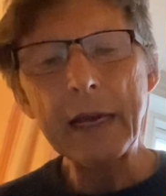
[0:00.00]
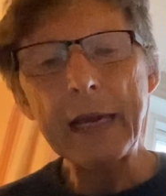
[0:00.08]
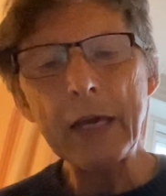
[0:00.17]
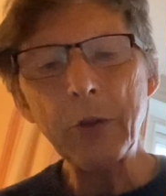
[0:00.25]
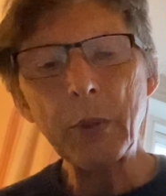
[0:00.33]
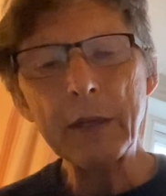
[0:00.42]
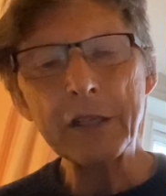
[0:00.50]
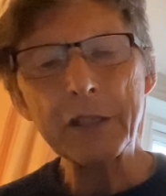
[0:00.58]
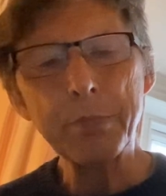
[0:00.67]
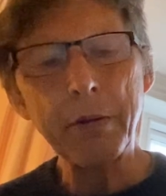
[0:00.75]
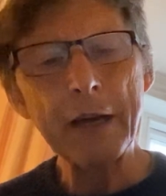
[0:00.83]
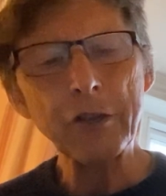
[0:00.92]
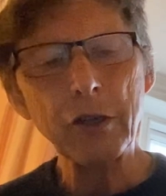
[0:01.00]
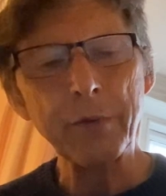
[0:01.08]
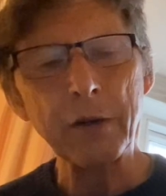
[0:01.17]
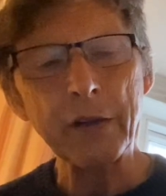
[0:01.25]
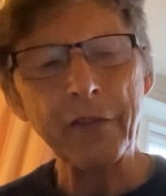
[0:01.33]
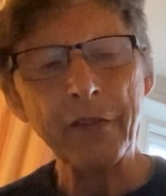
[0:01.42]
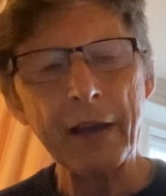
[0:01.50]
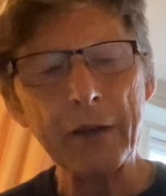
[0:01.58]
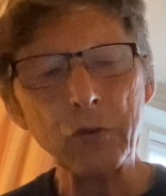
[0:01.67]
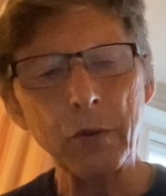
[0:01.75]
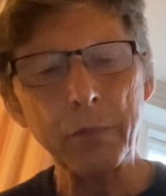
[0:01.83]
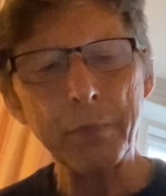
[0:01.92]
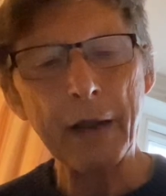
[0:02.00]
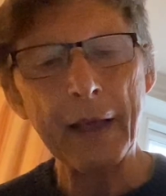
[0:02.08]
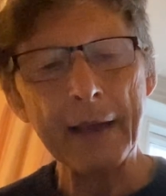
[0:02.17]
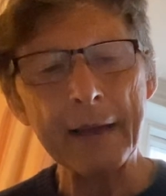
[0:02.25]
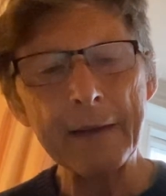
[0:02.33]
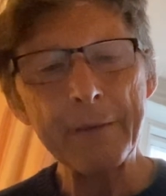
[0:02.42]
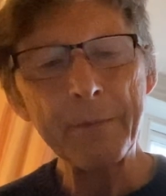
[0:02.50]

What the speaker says: equally as pleasurable as sexual play,